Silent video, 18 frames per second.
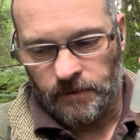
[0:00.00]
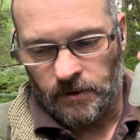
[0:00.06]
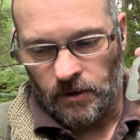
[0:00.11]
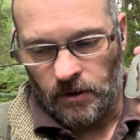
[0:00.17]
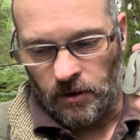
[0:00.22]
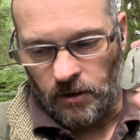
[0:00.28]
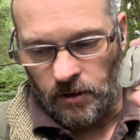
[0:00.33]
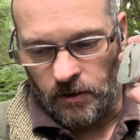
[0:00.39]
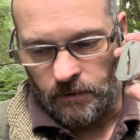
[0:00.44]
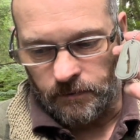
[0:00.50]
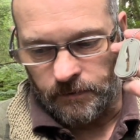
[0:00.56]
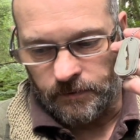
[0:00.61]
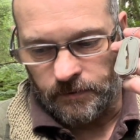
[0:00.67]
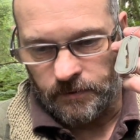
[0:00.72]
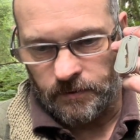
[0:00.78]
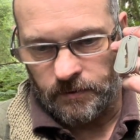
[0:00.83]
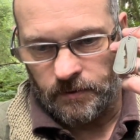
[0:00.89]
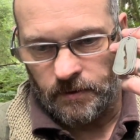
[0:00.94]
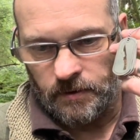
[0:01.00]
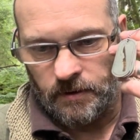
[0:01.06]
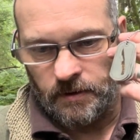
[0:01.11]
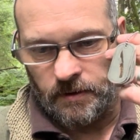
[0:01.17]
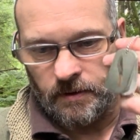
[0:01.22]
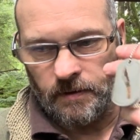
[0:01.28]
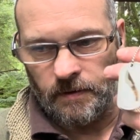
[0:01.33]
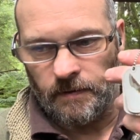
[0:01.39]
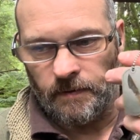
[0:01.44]
on
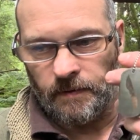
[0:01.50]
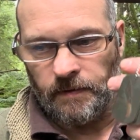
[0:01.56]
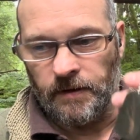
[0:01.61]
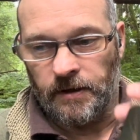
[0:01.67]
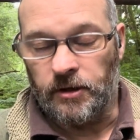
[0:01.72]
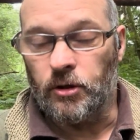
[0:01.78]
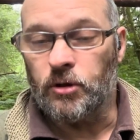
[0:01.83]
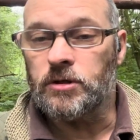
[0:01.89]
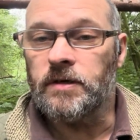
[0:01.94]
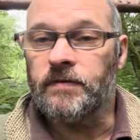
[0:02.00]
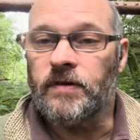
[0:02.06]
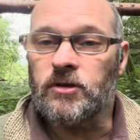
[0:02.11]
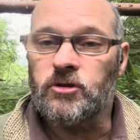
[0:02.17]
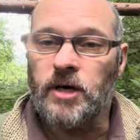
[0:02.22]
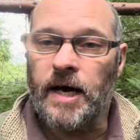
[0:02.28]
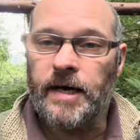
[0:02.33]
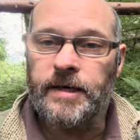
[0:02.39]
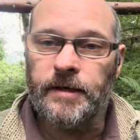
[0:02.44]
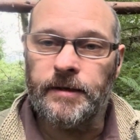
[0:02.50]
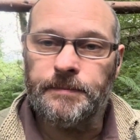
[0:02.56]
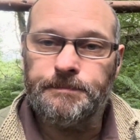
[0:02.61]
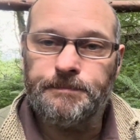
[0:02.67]
the use of the tracker.